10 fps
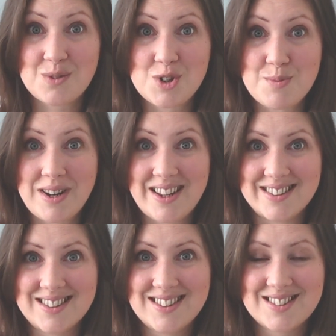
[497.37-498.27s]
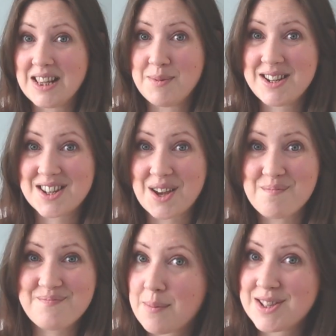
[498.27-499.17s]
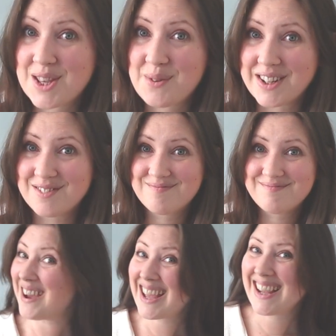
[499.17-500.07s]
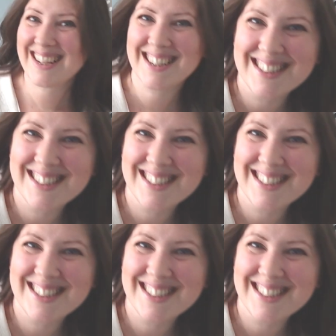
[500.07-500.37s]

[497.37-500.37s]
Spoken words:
Wish me luck. In the meantime, happy sewing. Bye.